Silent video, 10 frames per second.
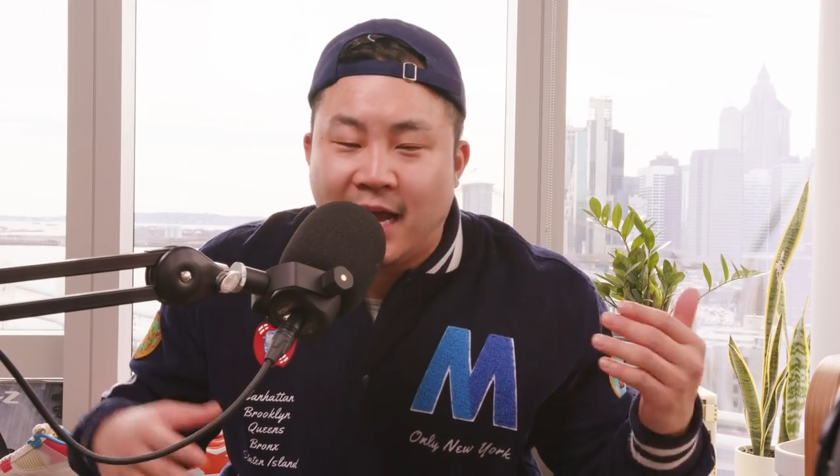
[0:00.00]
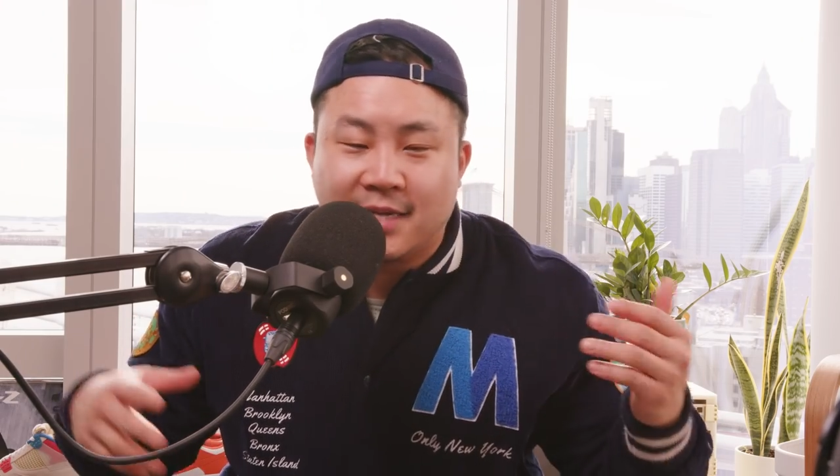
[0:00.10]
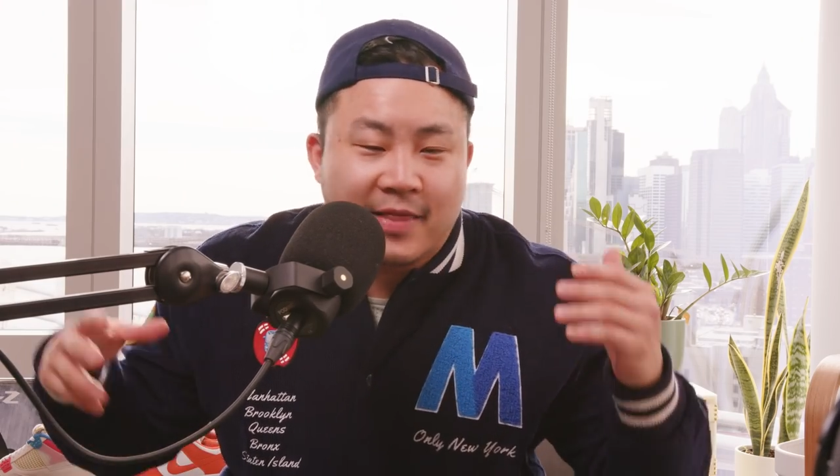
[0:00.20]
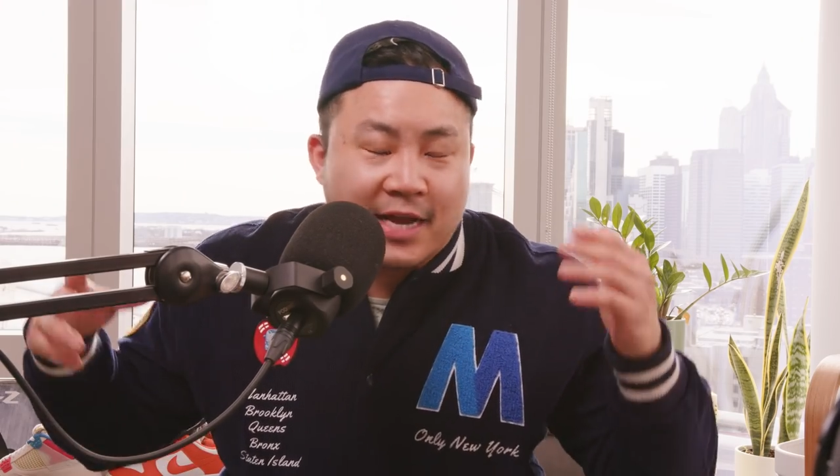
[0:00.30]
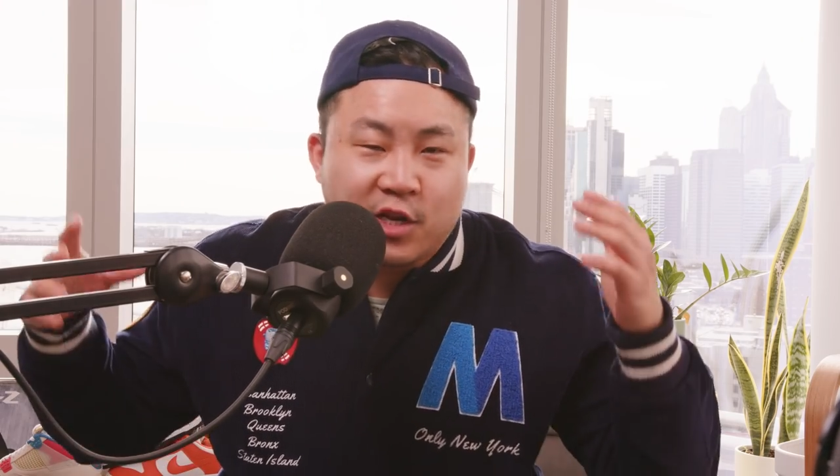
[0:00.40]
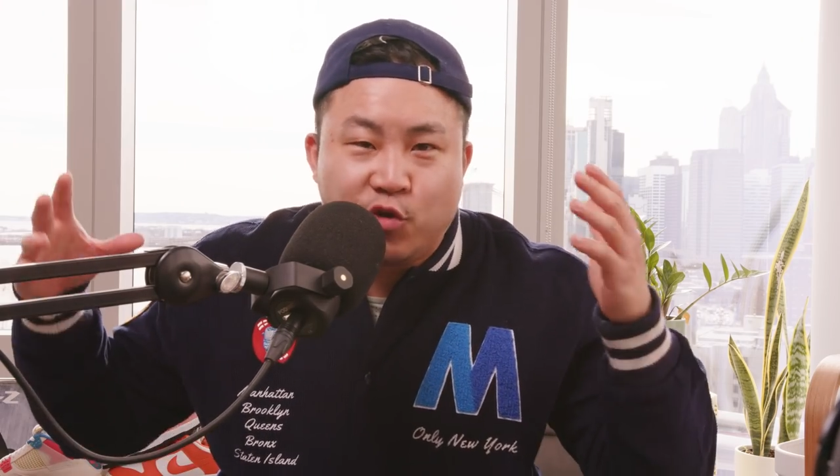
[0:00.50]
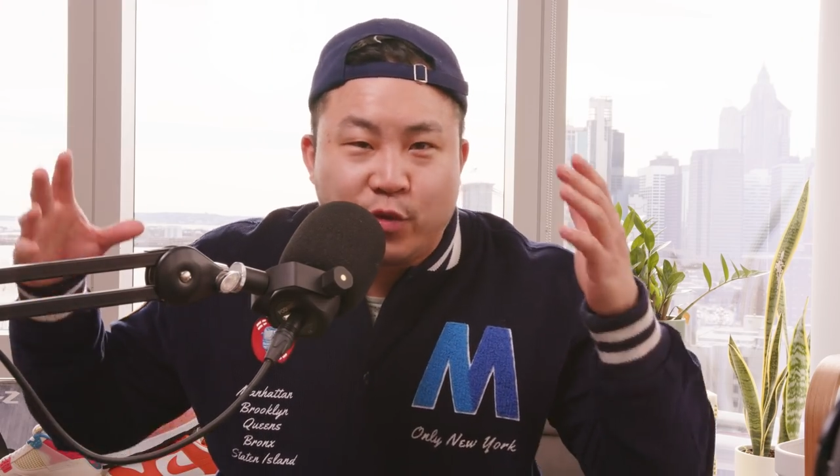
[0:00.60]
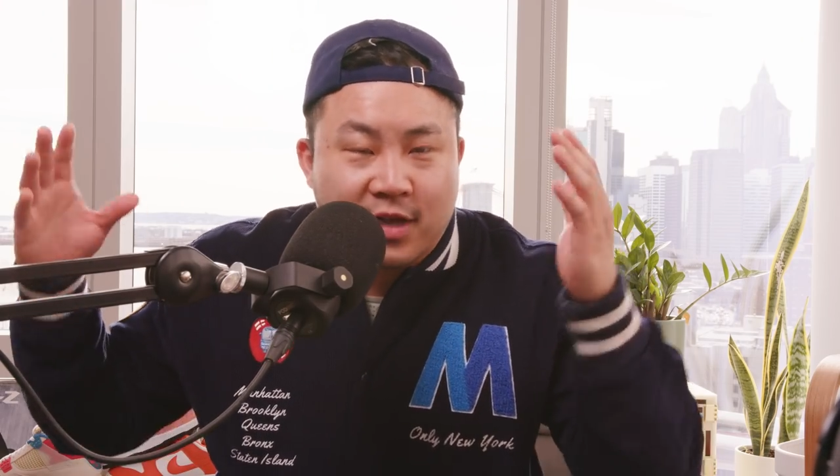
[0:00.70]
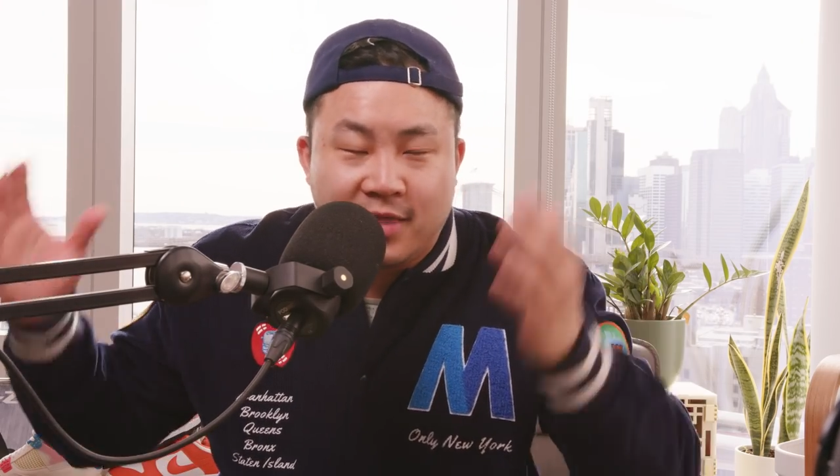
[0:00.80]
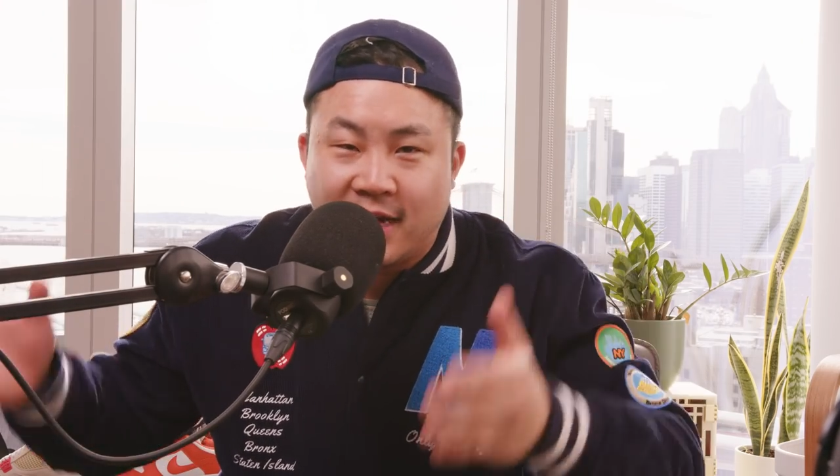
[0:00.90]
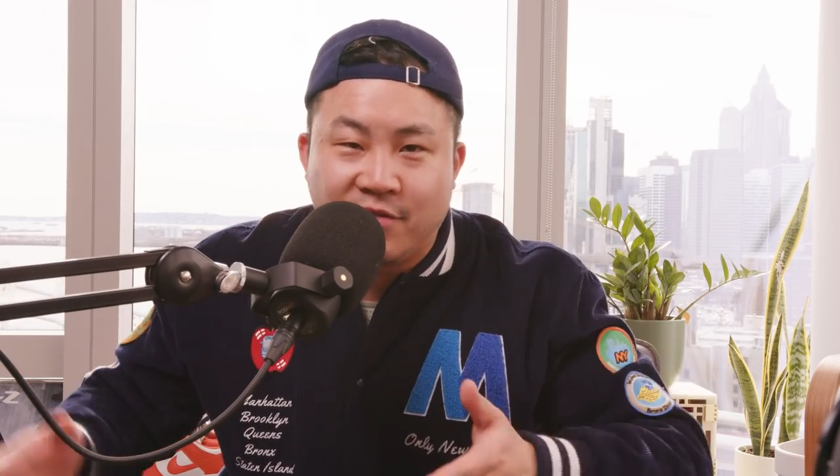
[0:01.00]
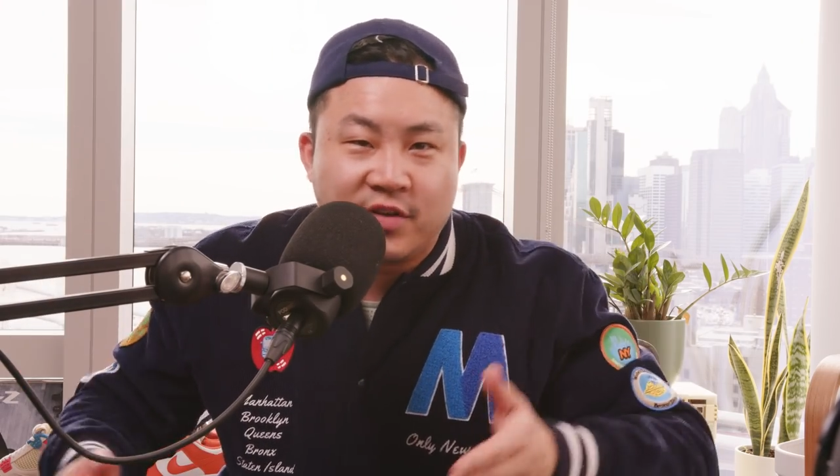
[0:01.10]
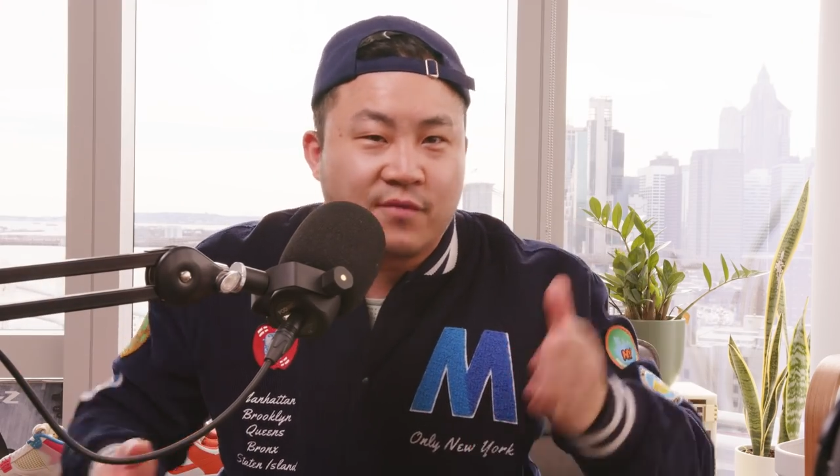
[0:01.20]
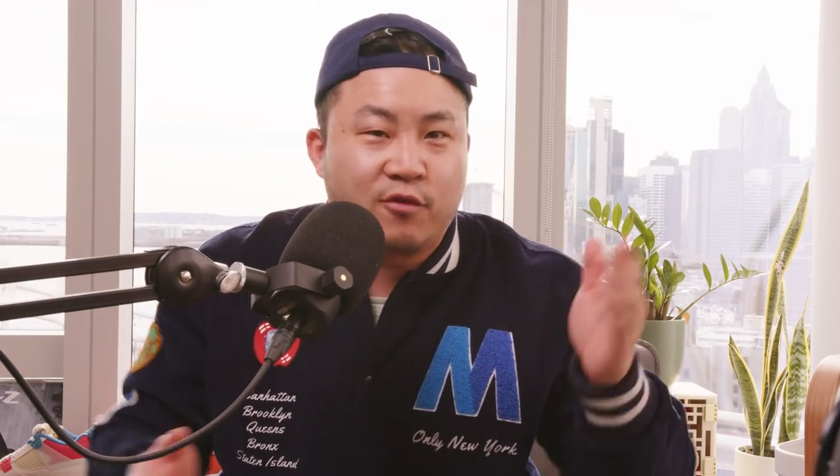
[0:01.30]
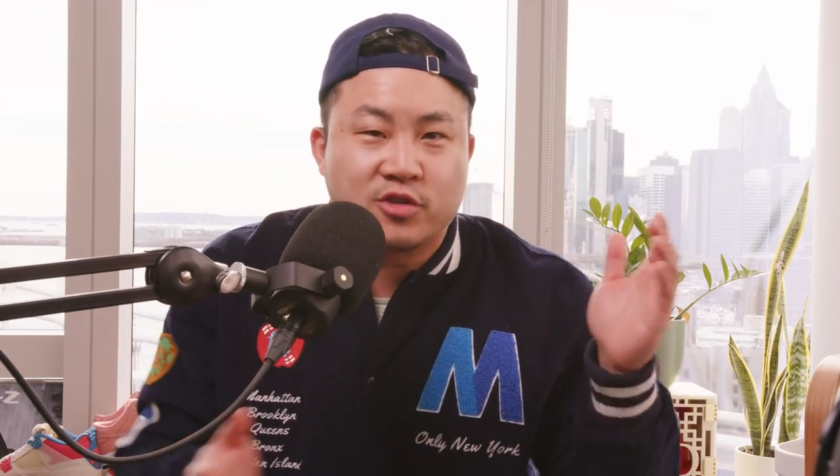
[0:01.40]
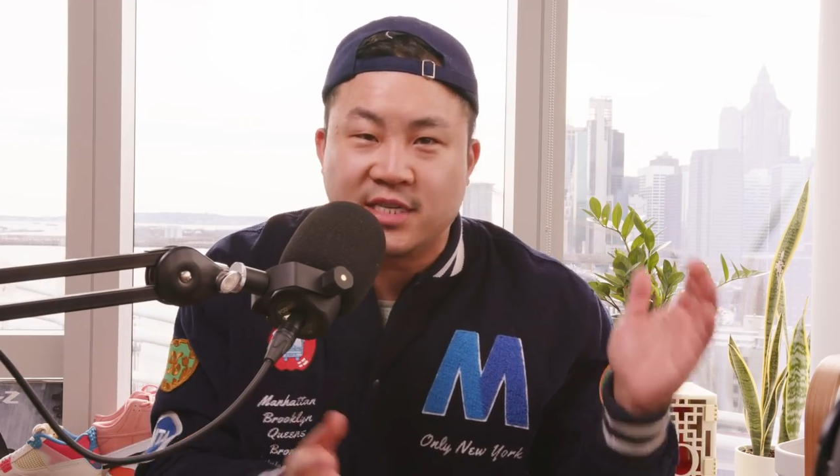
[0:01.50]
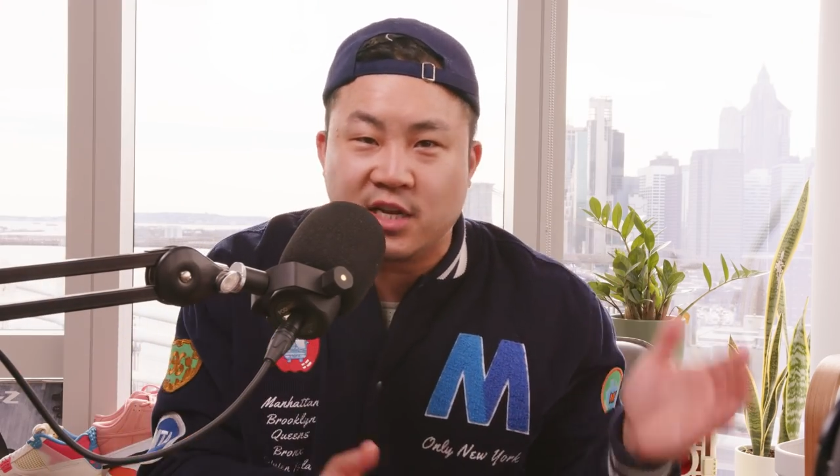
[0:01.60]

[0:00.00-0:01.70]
it has a lot to do with collectivism versus